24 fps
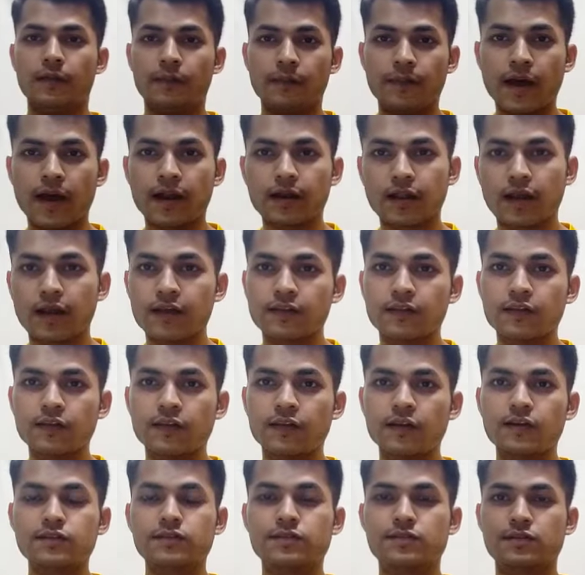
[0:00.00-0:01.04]
that I
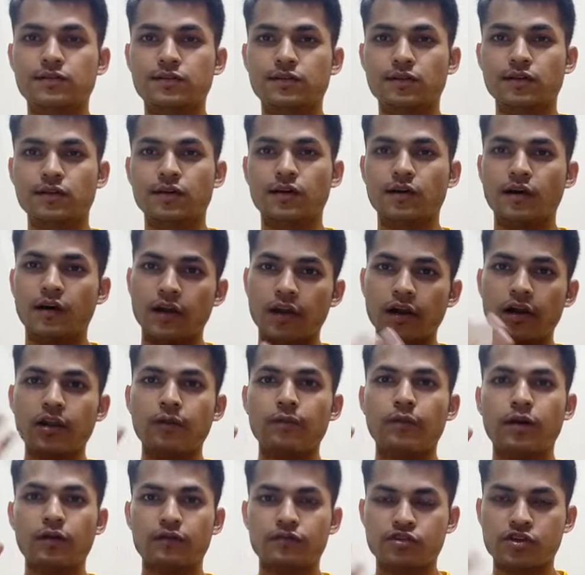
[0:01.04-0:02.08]
think is a
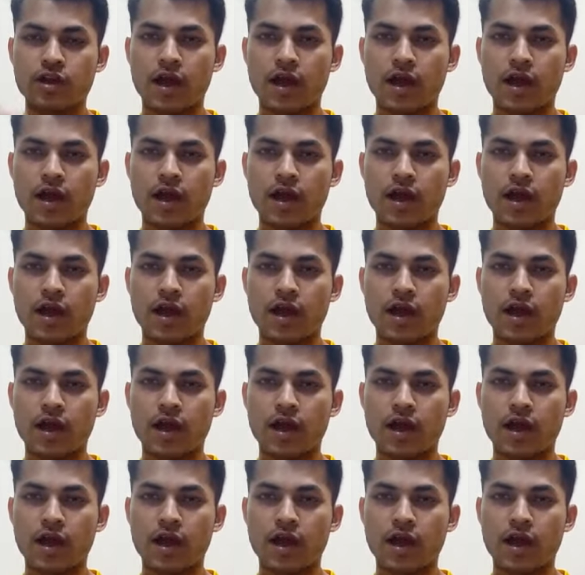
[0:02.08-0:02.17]
little bit of